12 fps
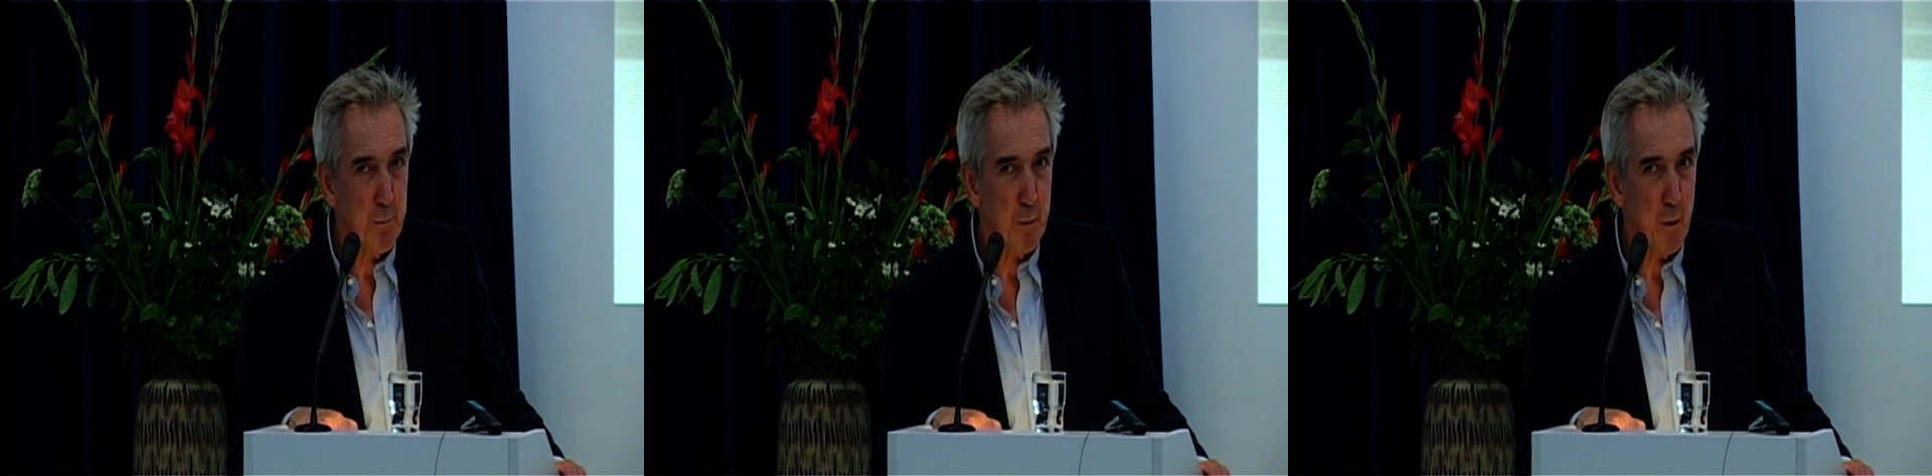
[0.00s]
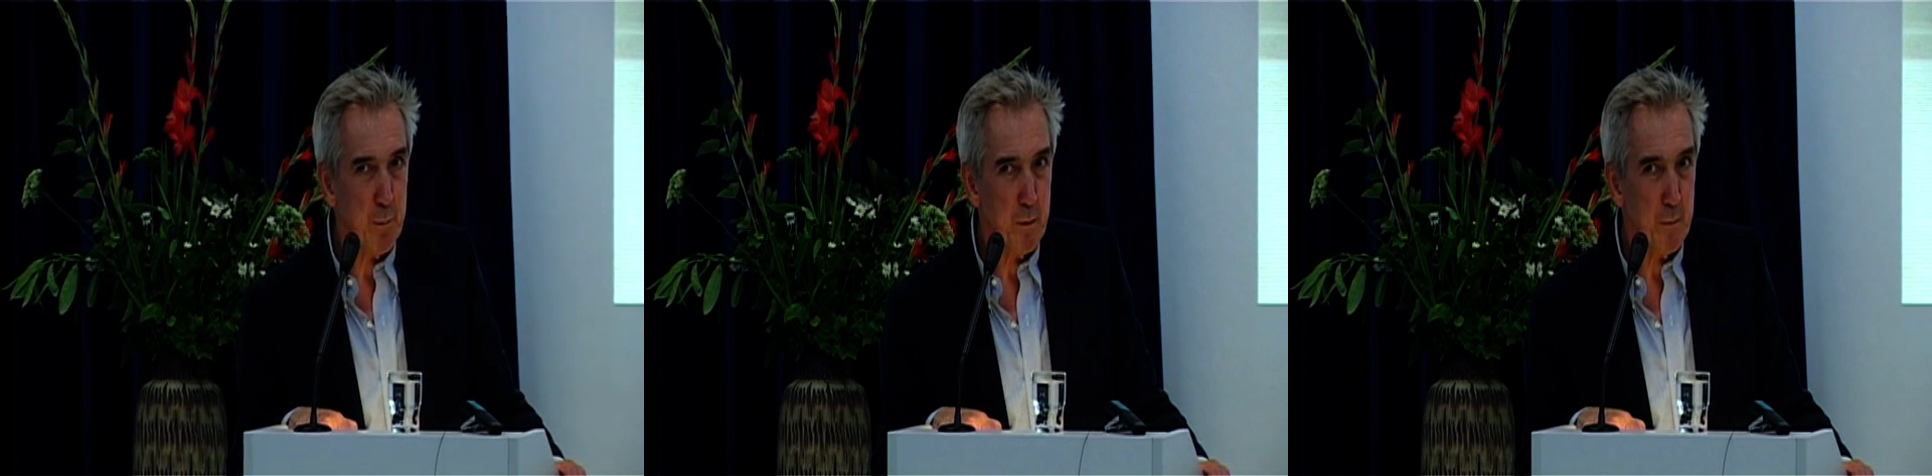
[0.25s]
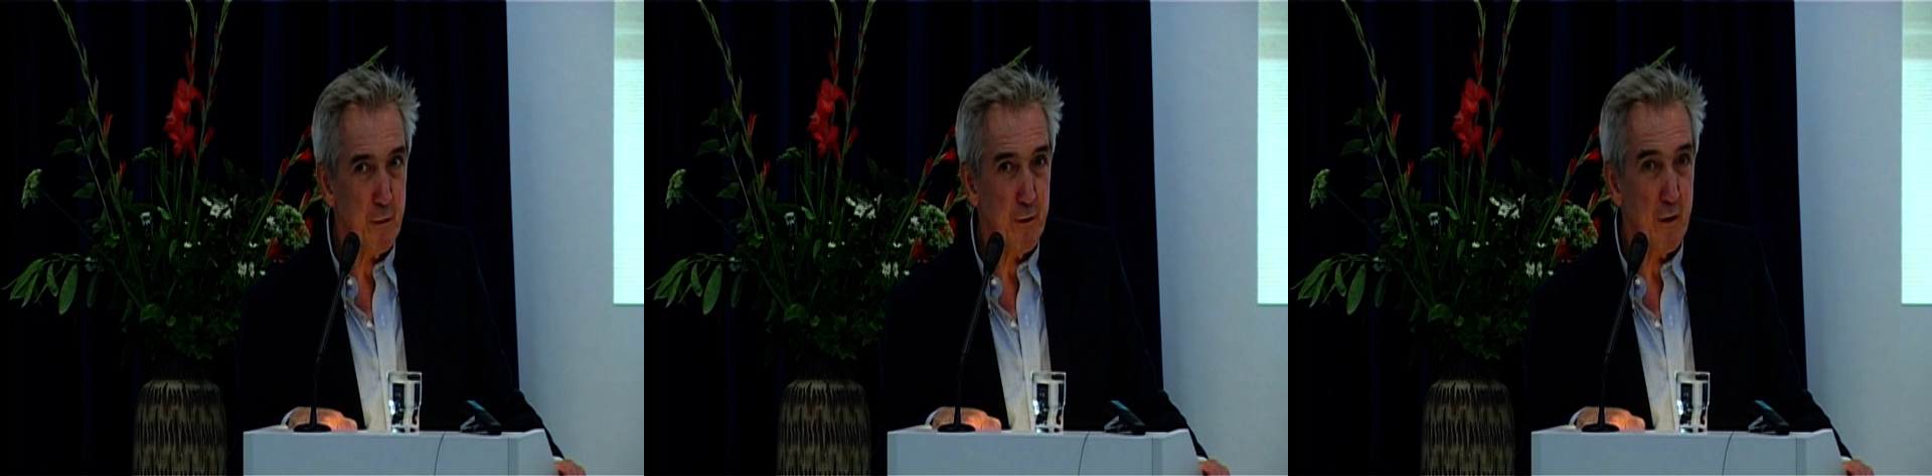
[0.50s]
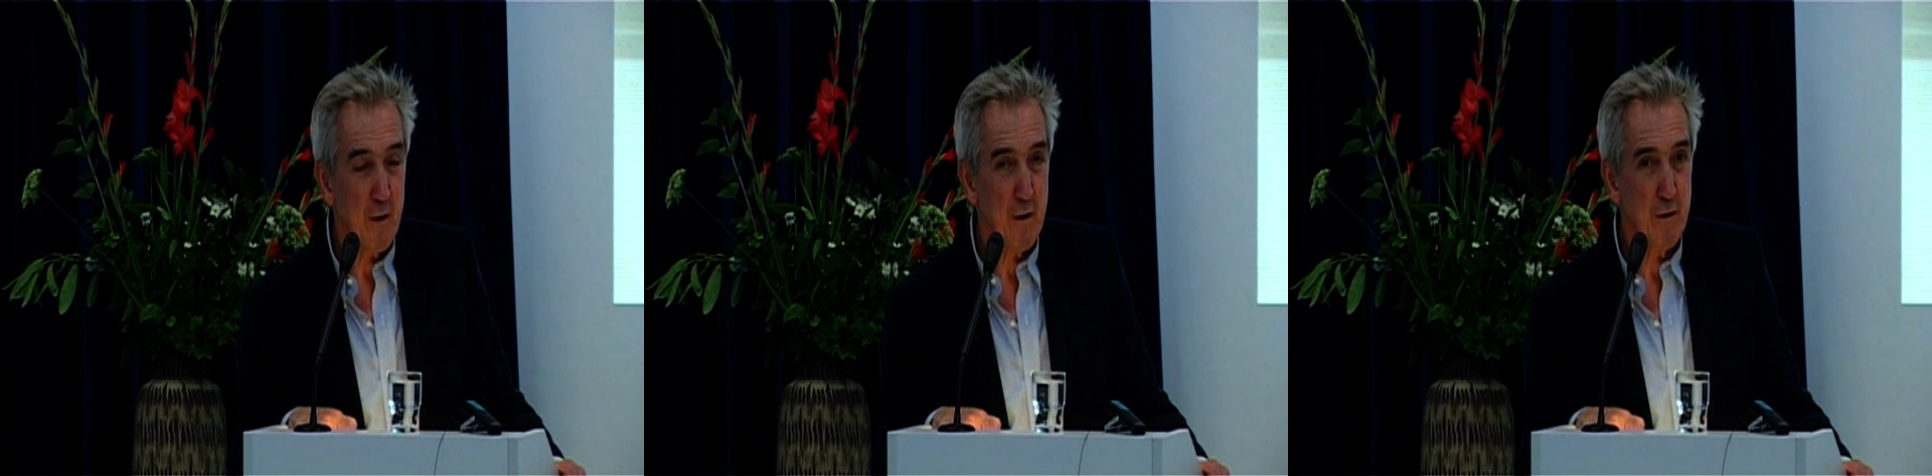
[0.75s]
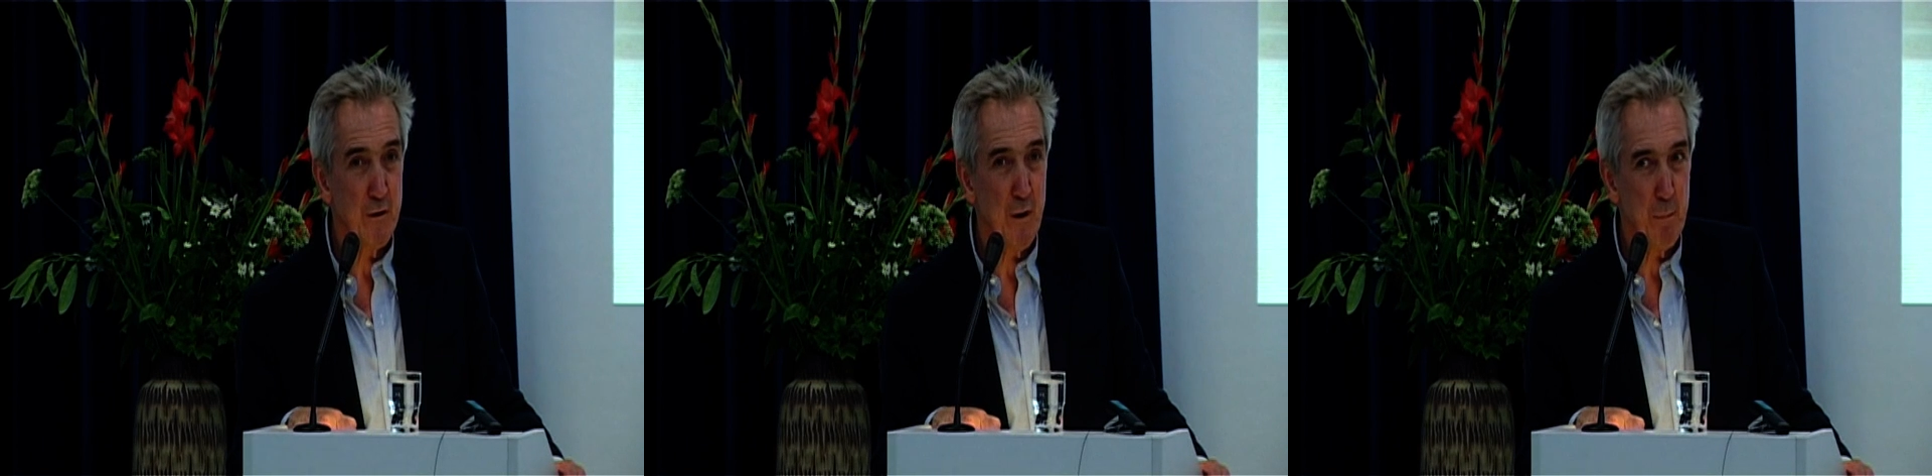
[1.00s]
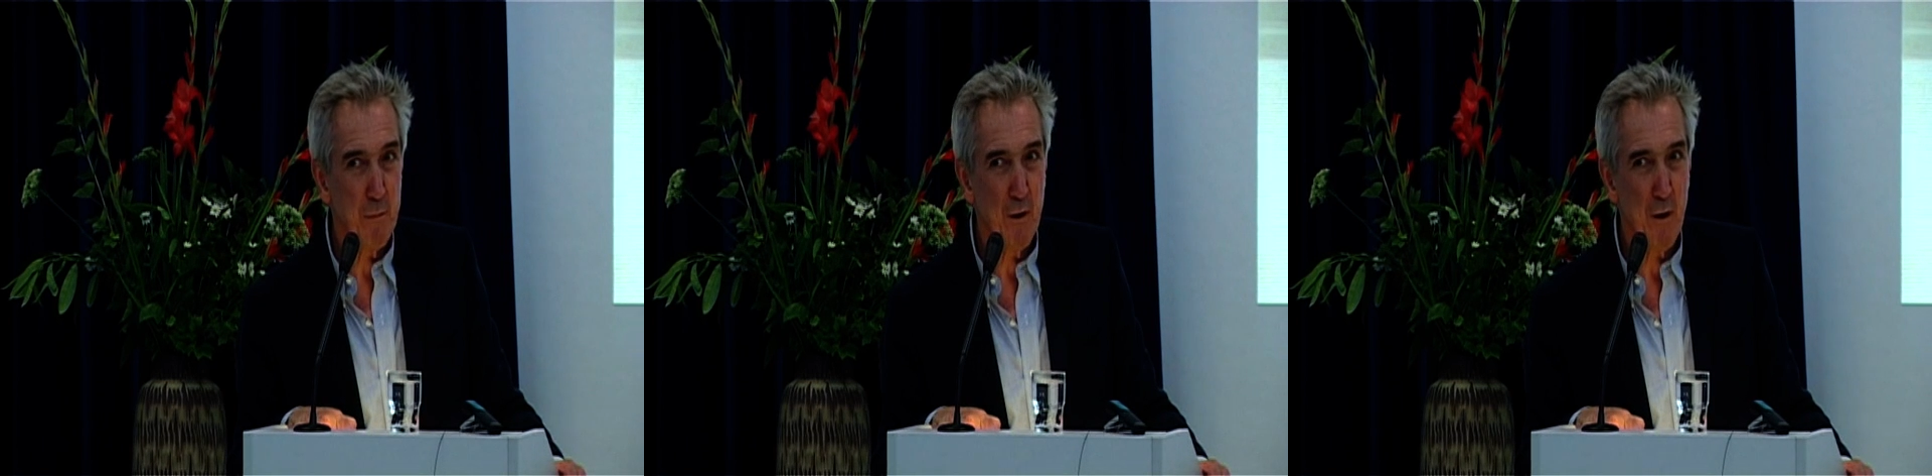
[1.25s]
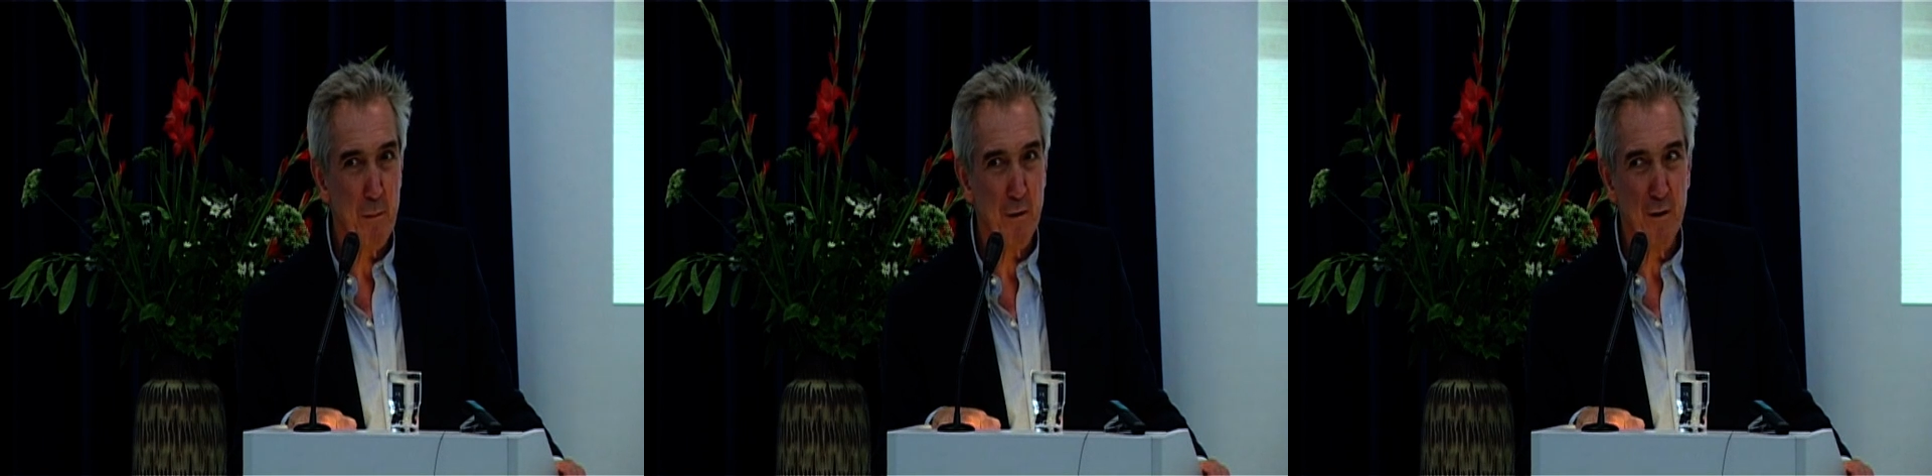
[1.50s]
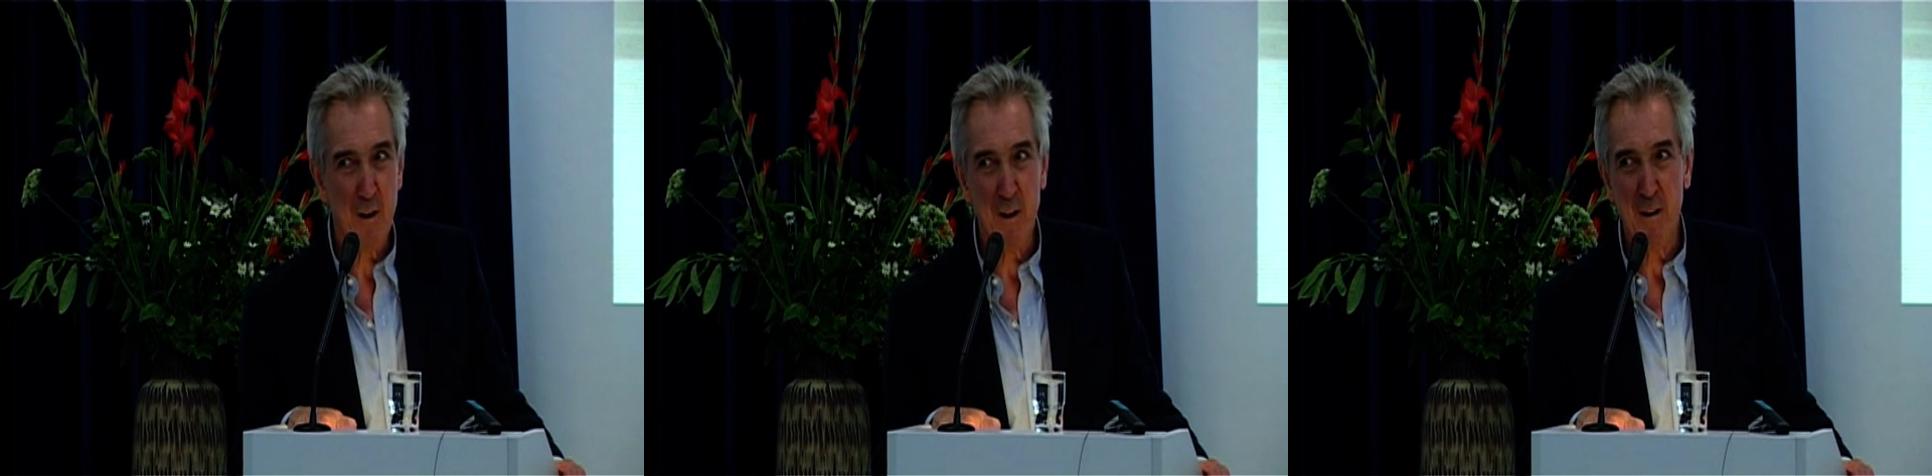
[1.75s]
problems
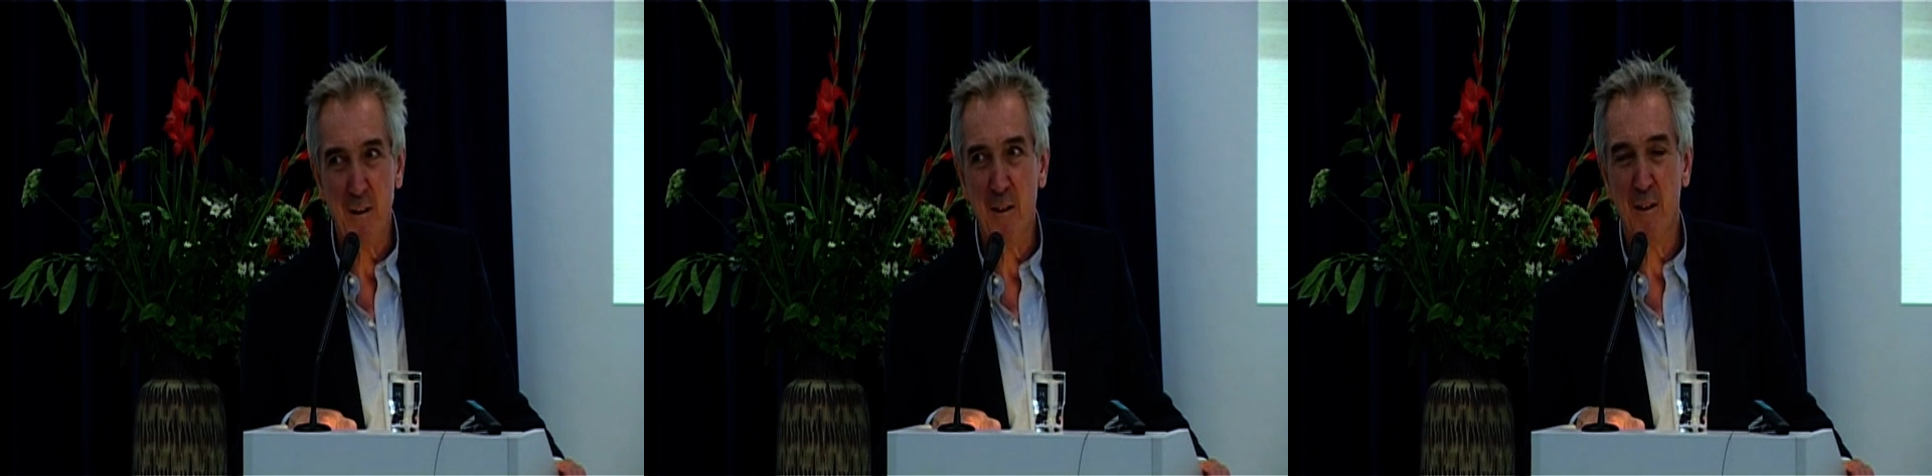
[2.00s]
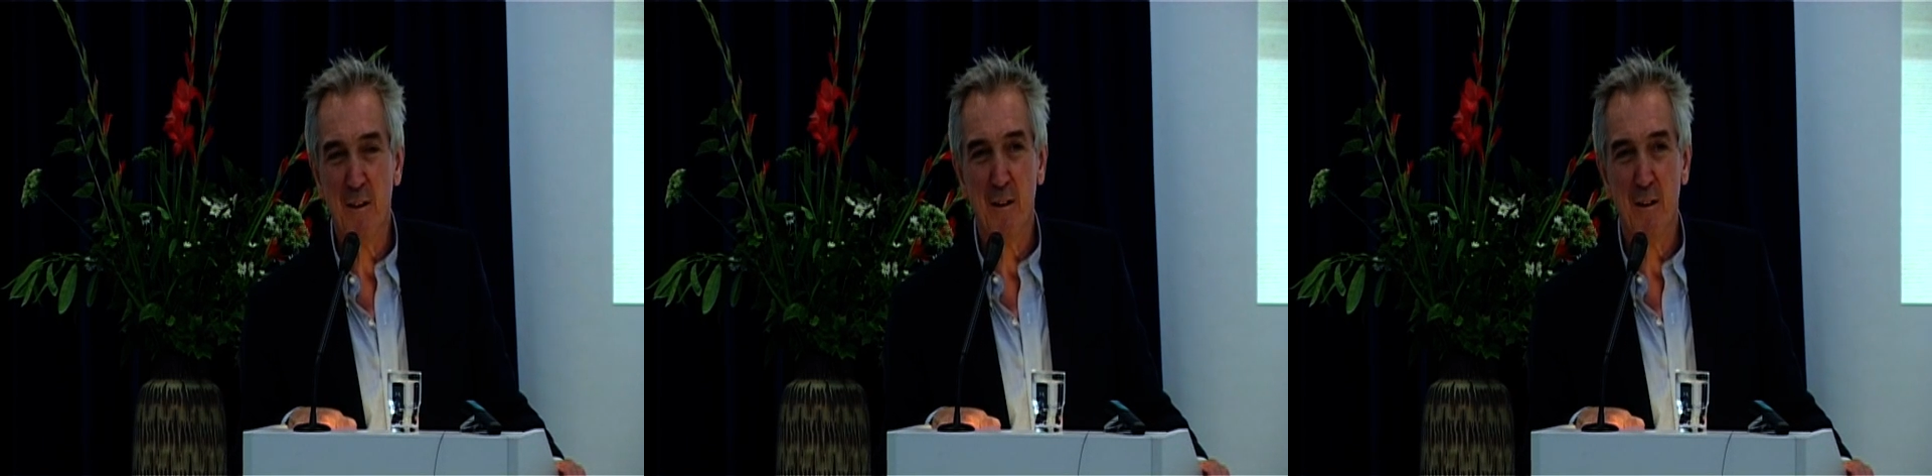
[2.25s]
sometimes need